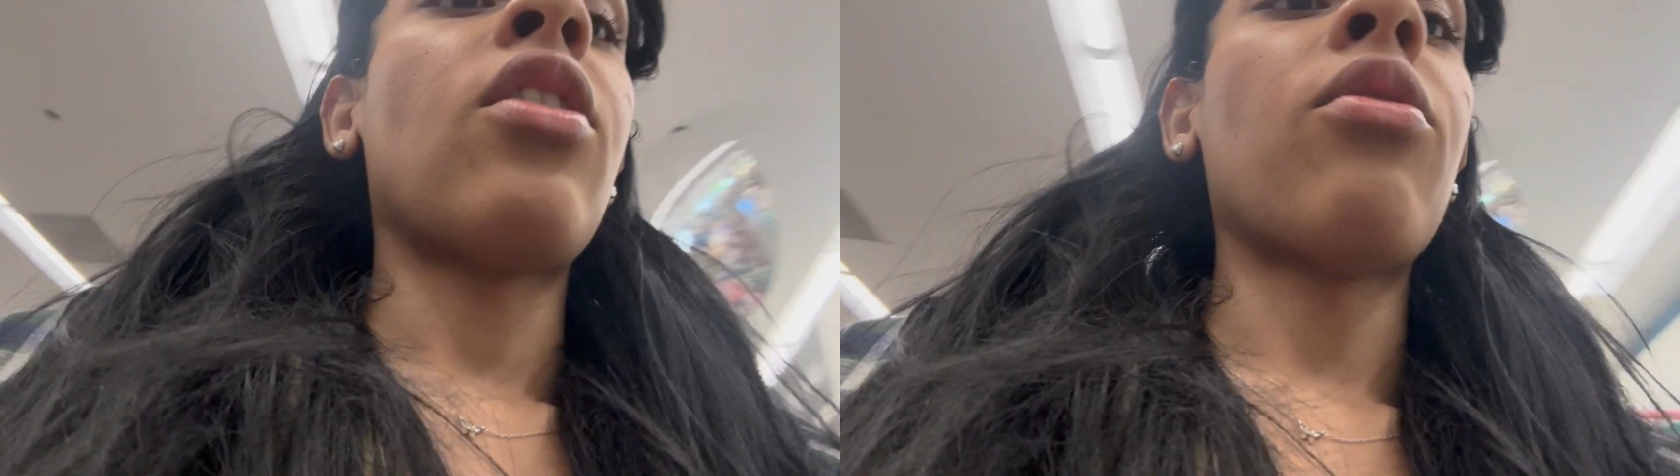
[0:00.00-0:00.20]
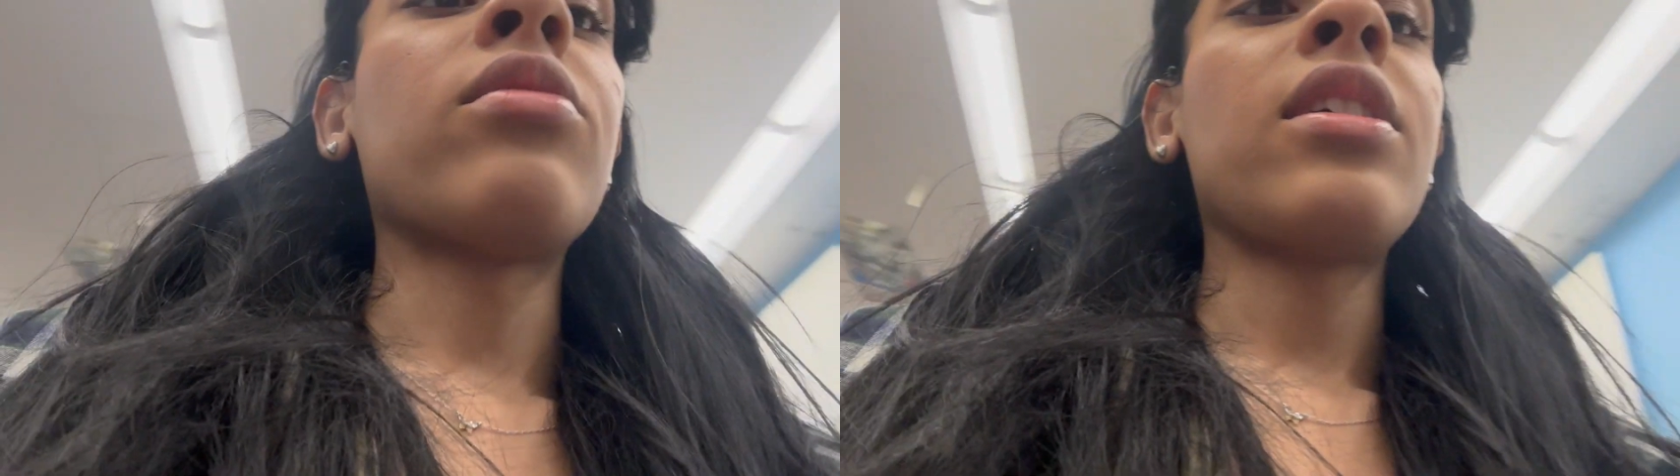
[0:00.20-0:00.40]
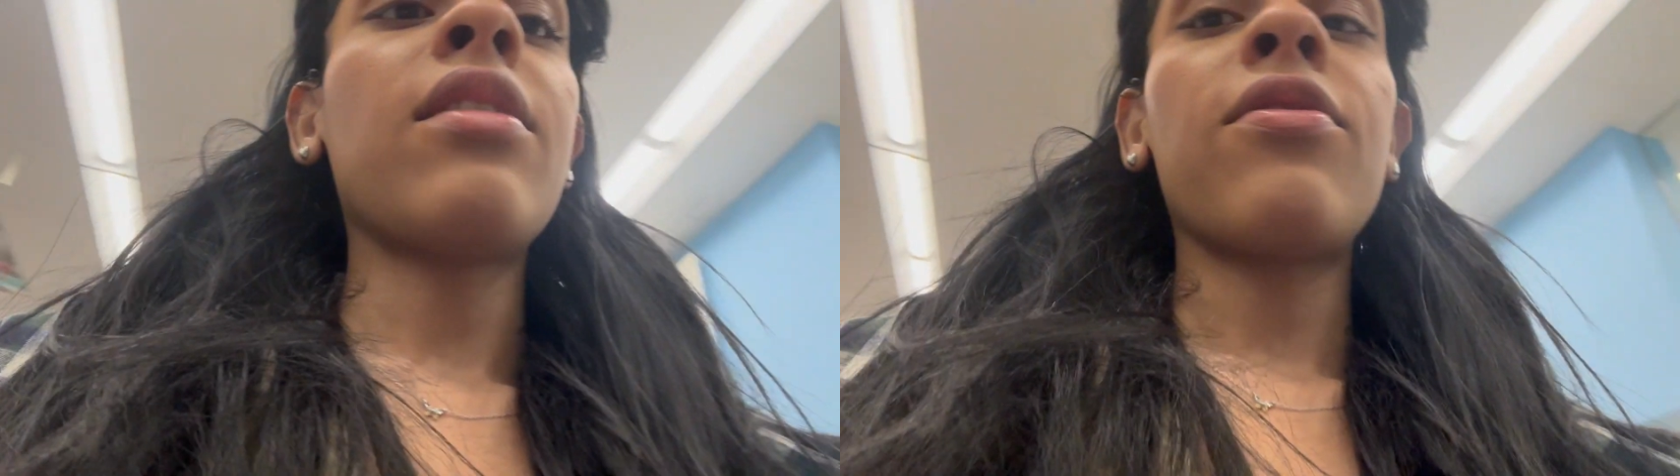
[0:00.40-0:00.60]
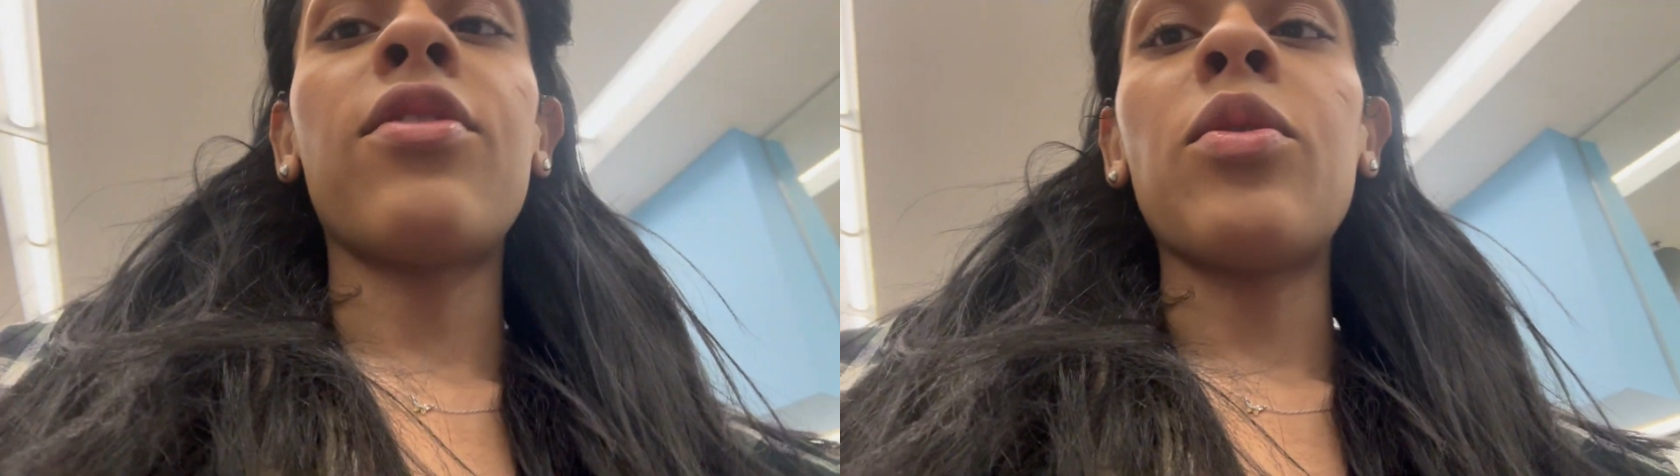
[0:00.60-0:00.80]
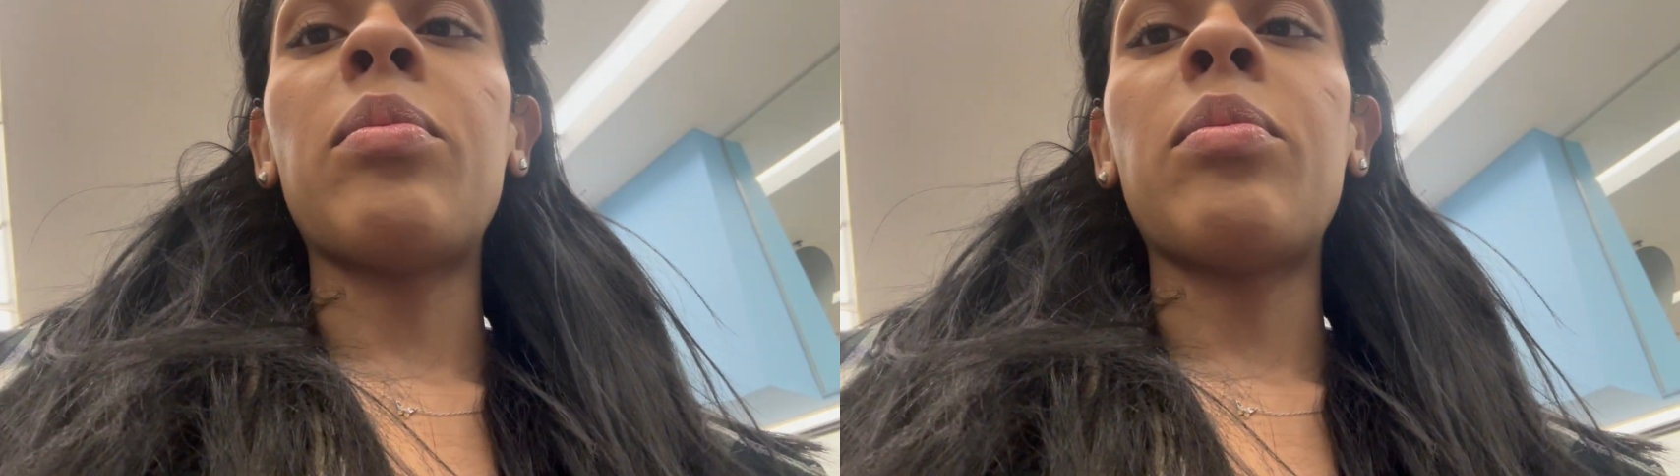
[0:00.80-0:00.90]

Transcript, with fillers: only a few